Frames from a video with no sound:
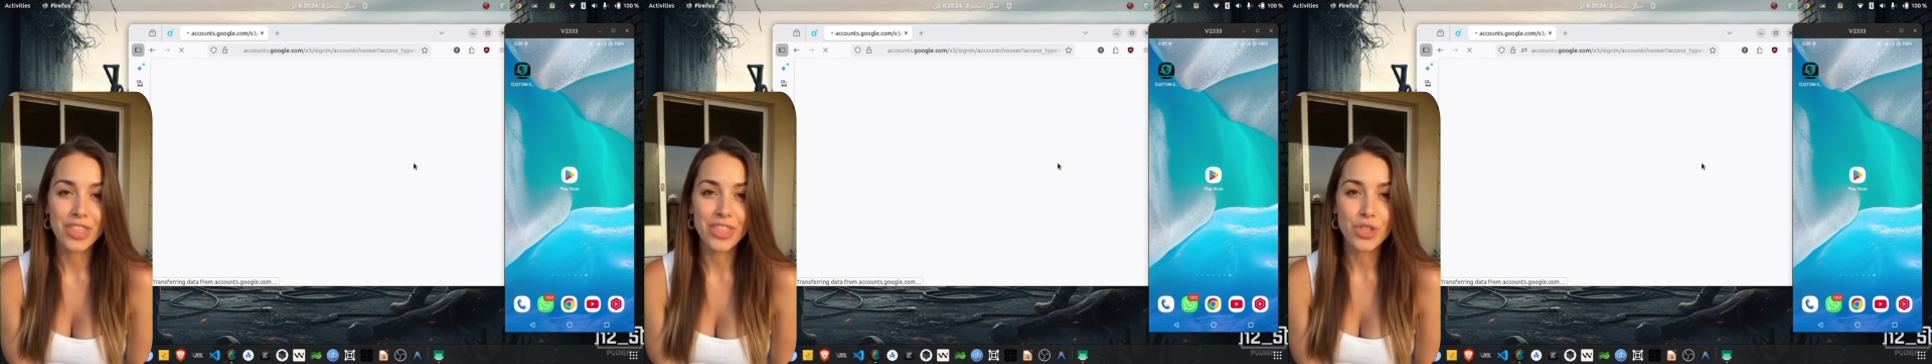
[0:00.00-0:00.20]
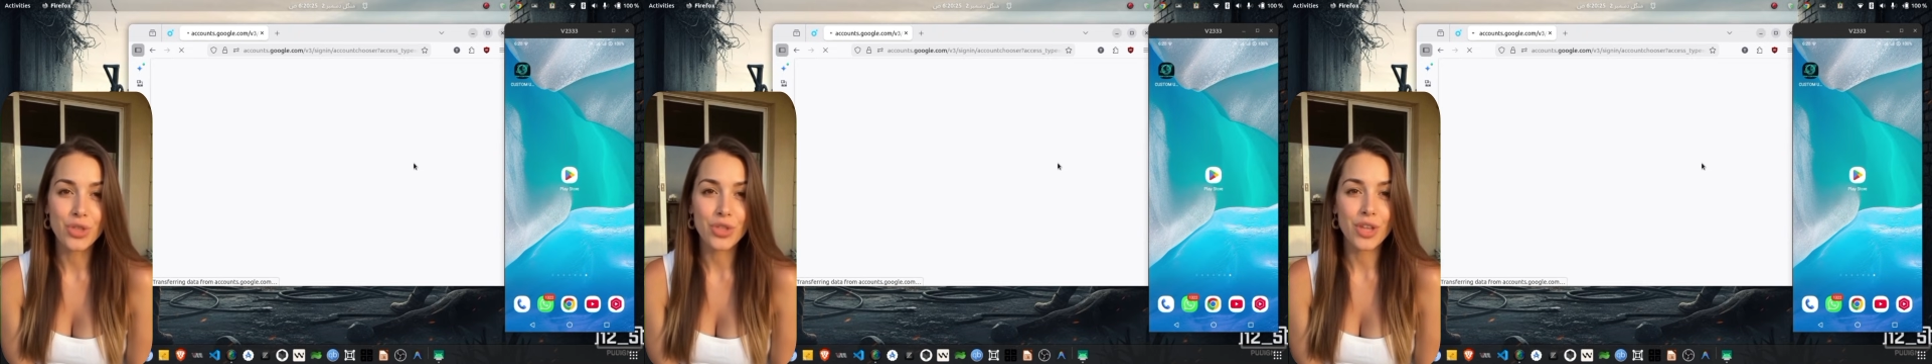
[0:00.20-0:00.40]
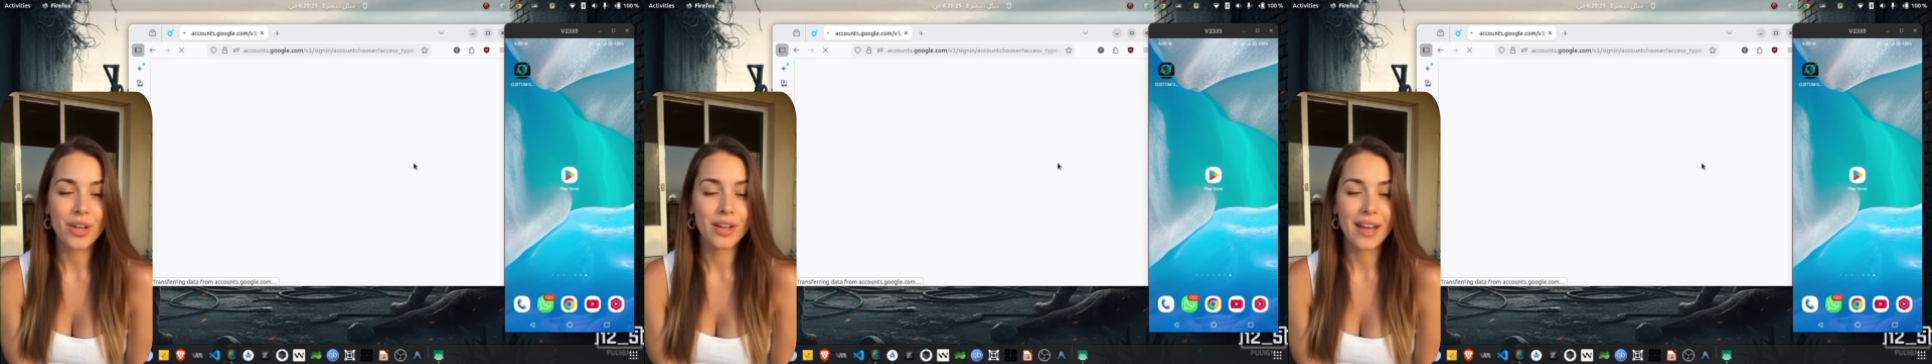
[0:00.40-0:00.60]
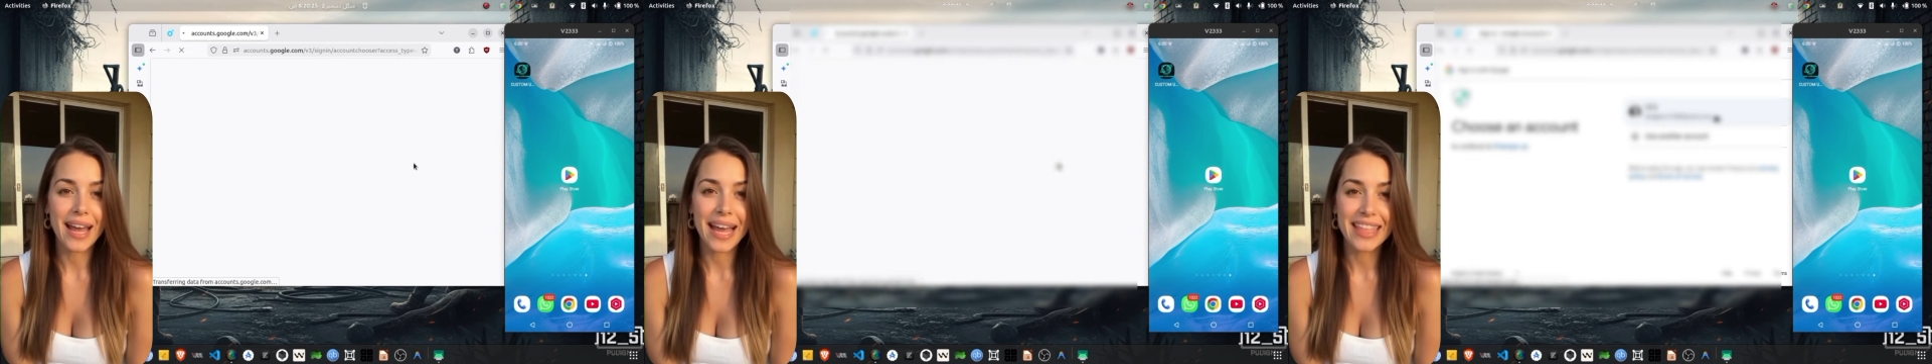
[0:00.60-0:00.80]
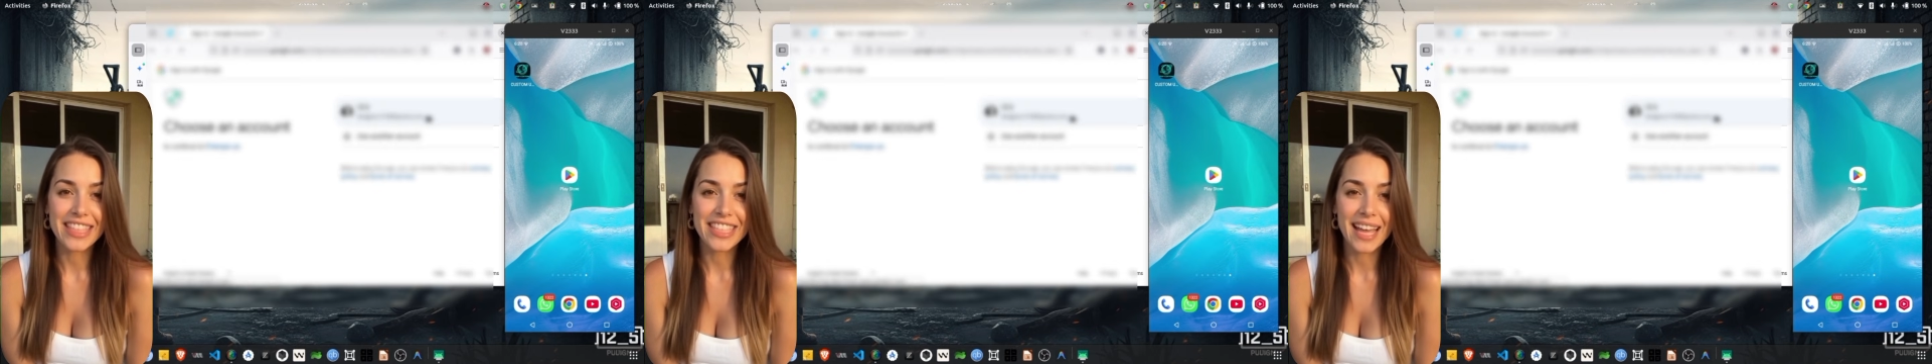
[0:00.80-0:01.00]
with Google,
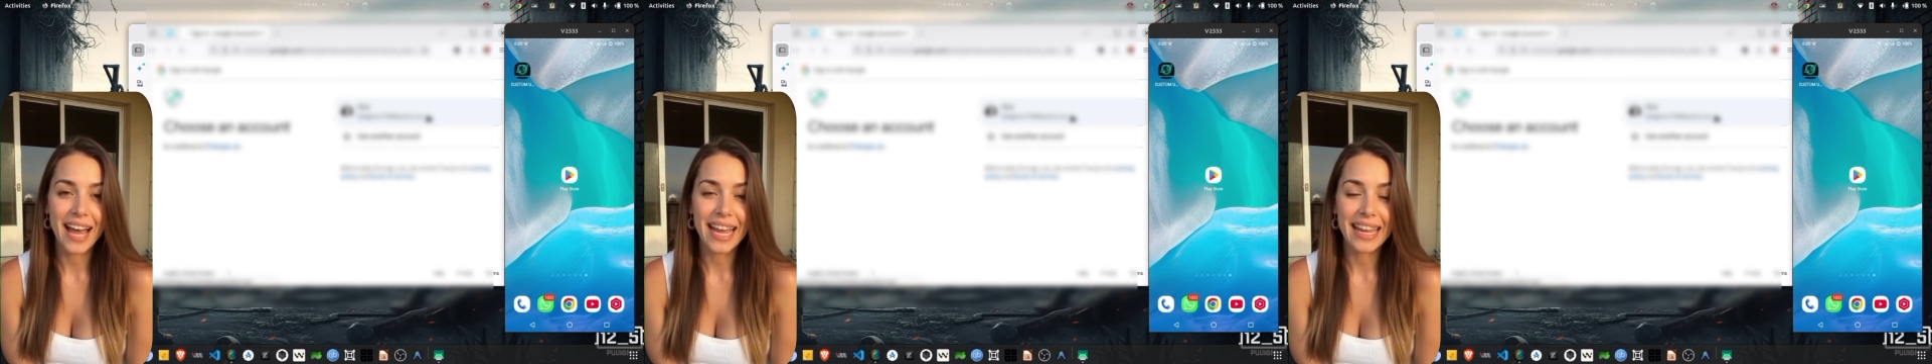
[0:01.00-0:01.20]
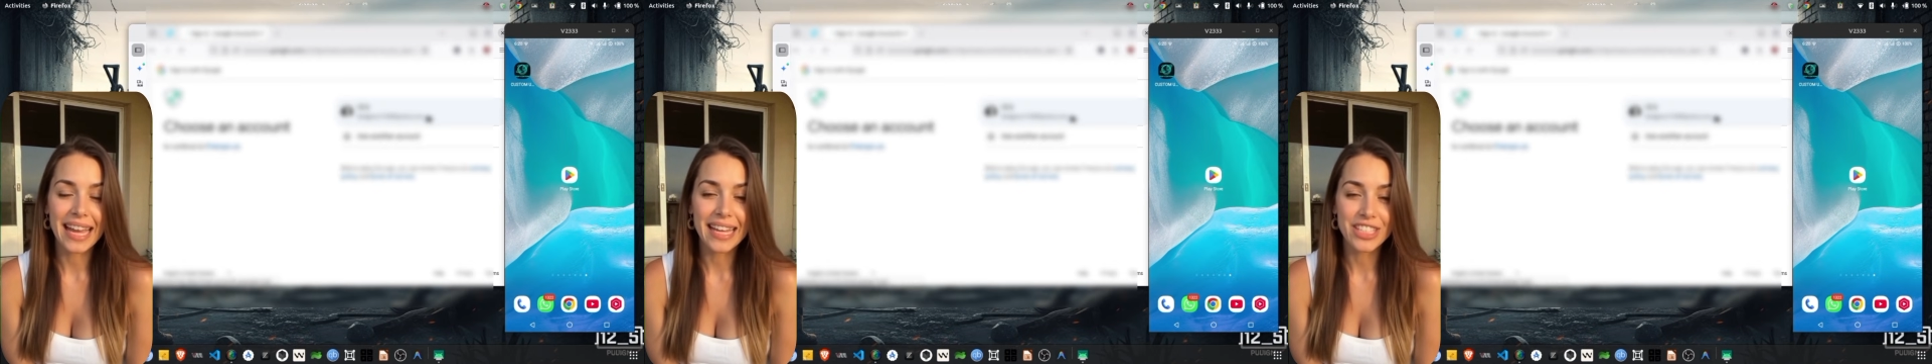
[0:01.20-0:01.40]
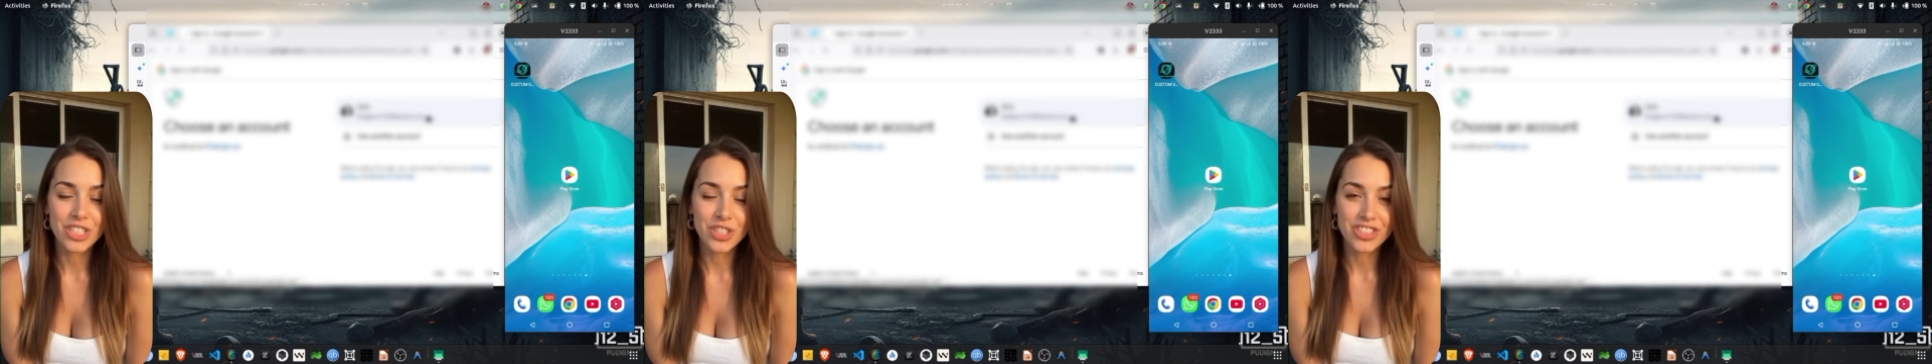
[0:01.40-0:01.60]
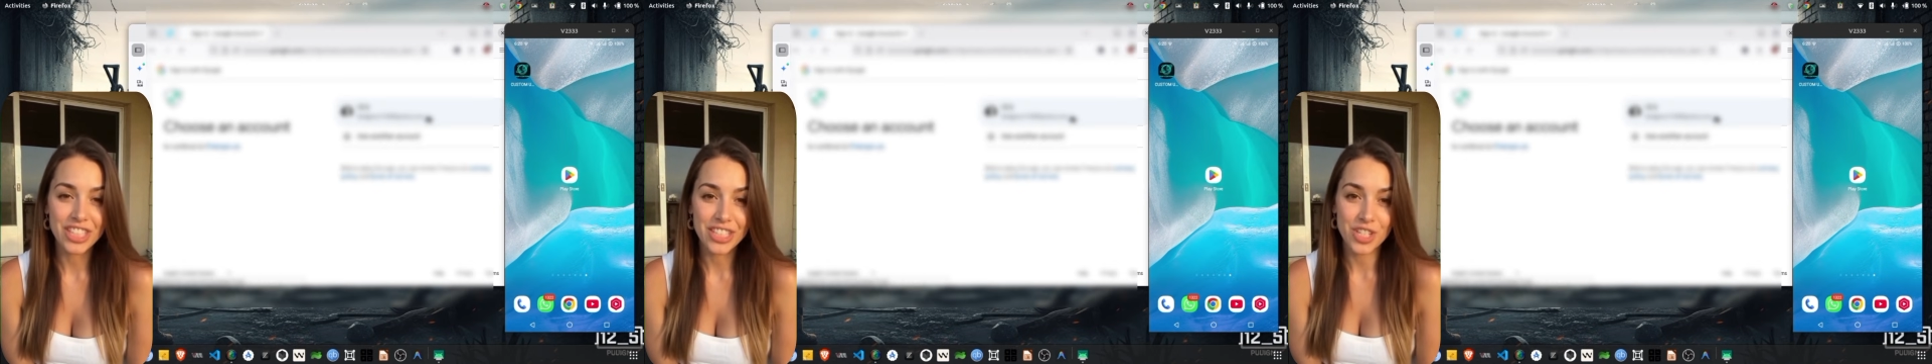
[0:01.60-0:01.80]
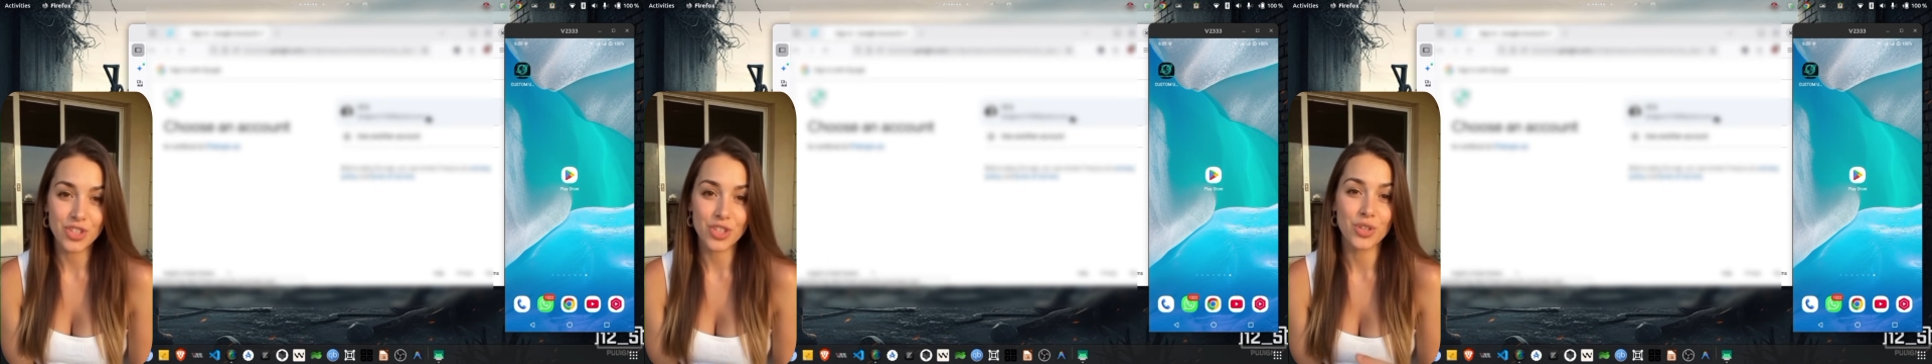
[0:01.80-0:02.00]
and sign in
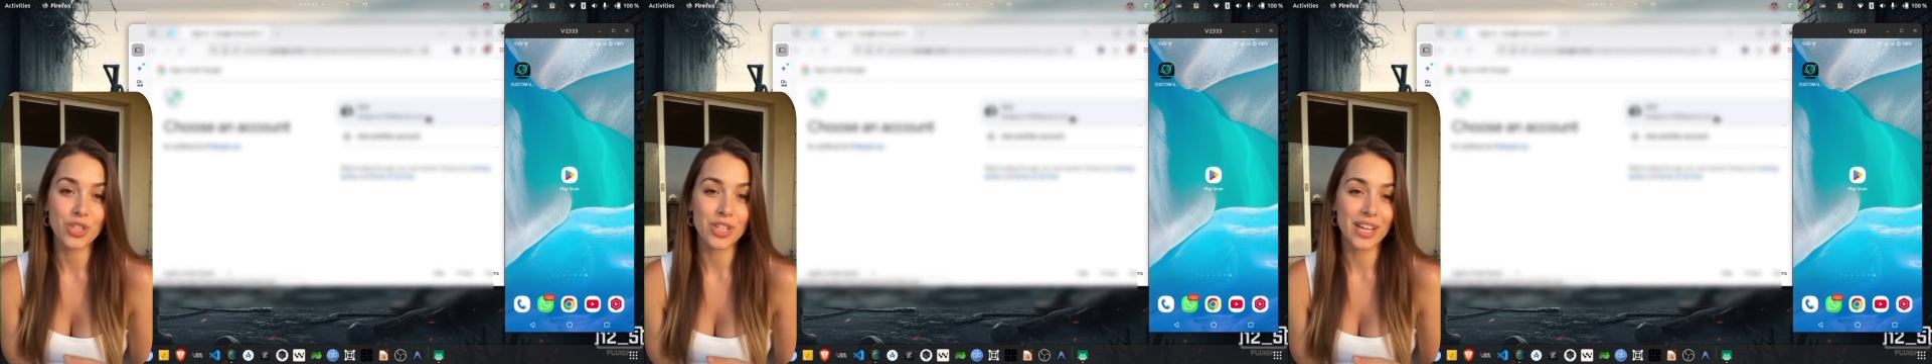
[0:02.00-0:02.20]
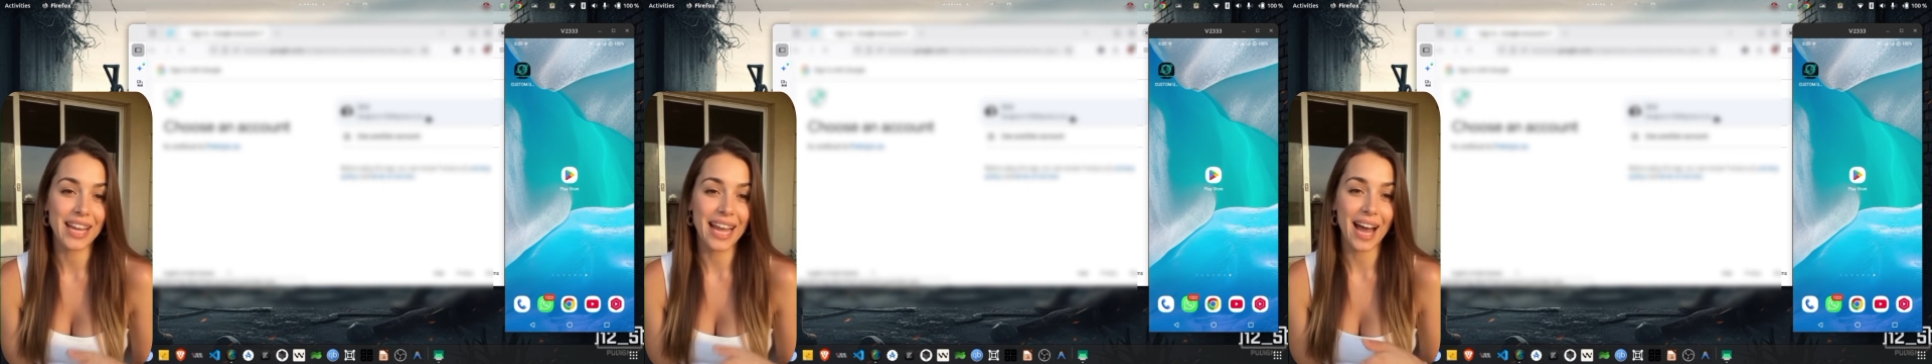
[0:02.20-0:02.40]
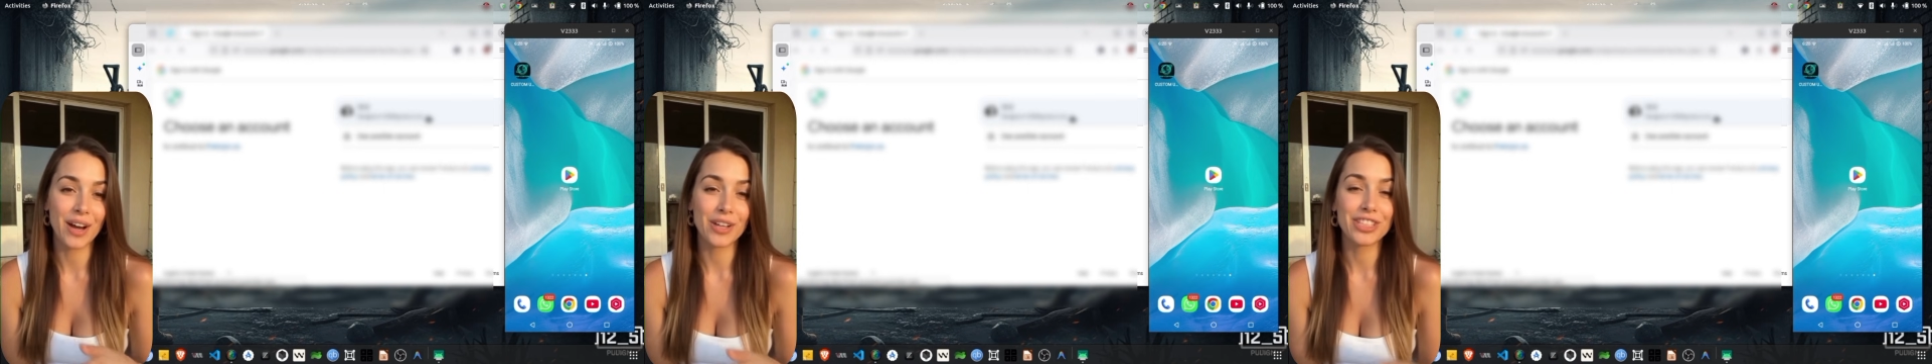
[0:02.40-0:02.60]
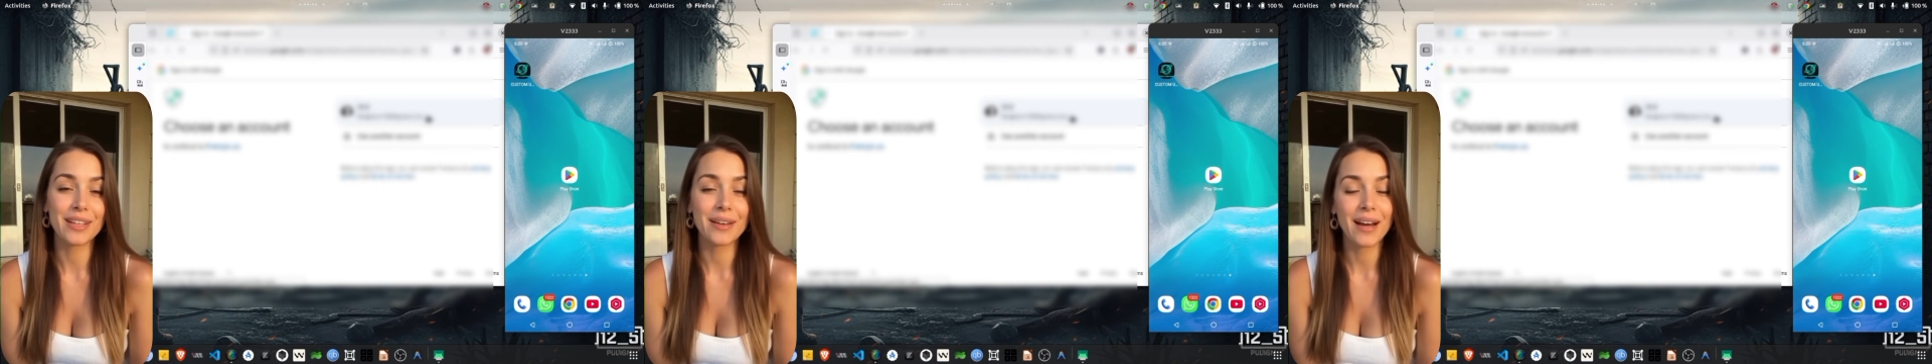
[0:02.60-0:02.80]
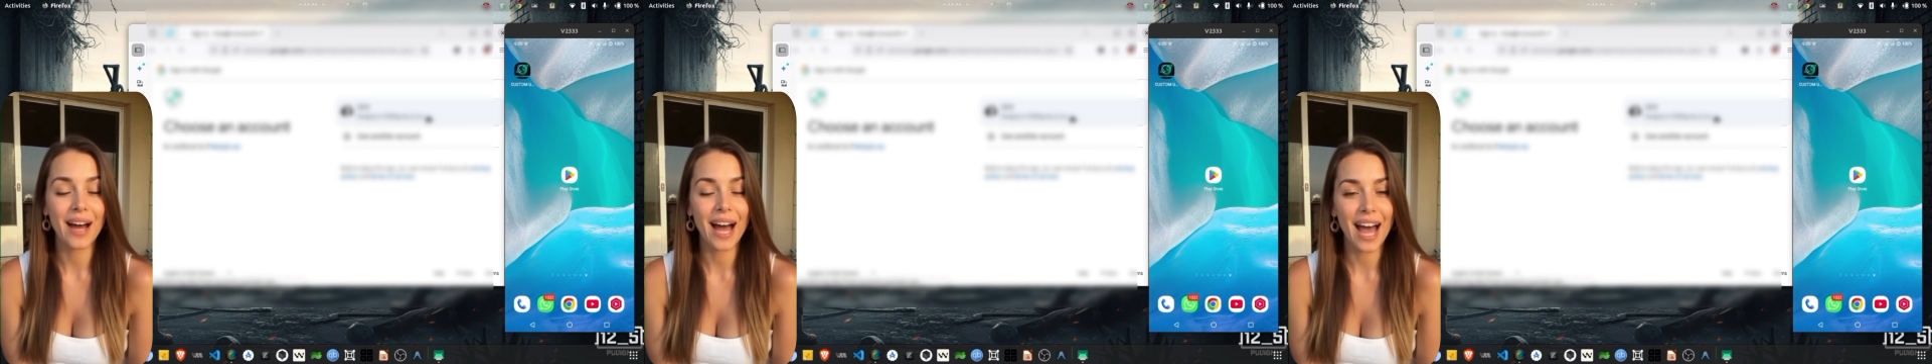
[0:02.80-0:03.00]
using your Google account.